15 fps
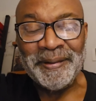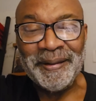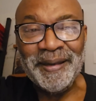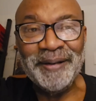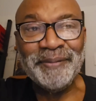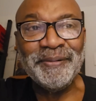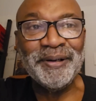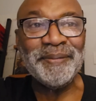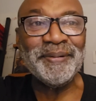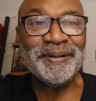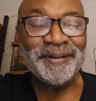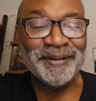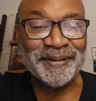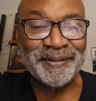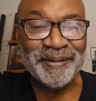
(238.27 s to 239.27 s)
He didn't want to be
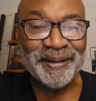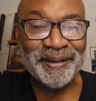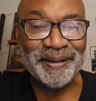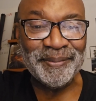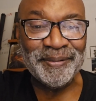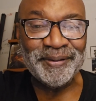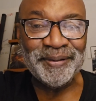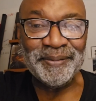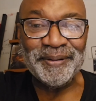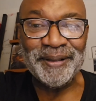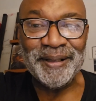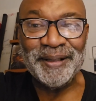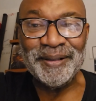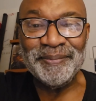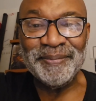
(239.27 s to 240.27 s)
the disco editor, but
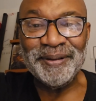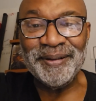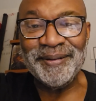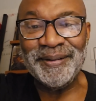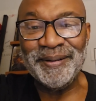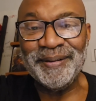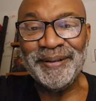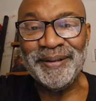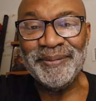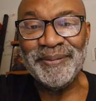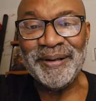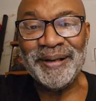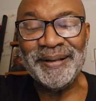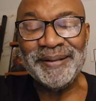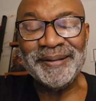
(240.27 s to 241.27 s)
someone had to be, so he
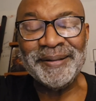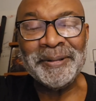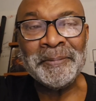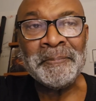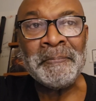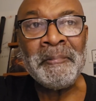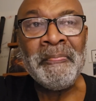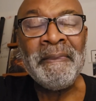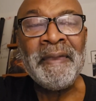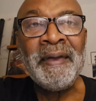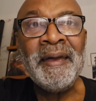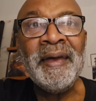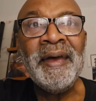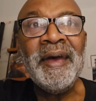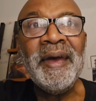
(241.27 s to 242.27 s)
was.
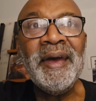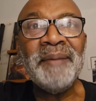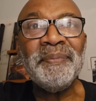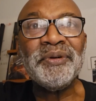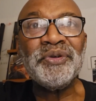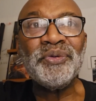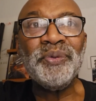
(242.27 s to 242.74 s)
And